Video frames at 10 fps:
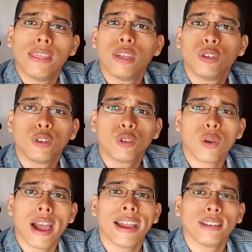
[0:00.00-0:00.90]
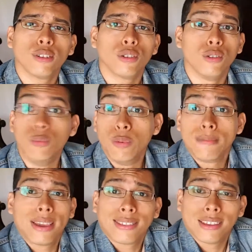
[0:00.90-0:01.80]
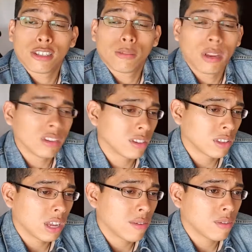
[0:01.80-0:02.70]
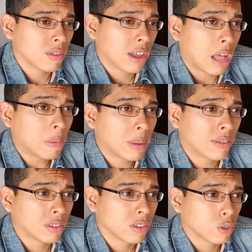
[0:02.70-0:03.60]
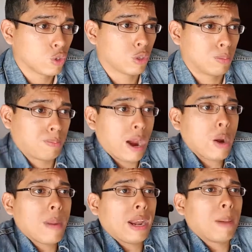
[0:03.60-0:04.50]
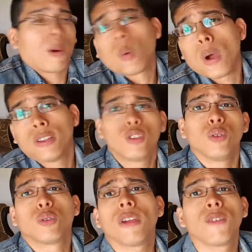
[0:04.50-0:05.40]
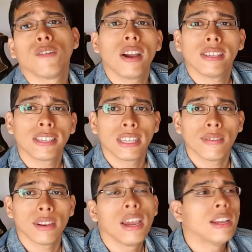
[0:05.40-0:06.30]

they just try to remake this, basically. Every album after this is just Pyromania Part 1, 2, 3, 4, 5, 6, 7.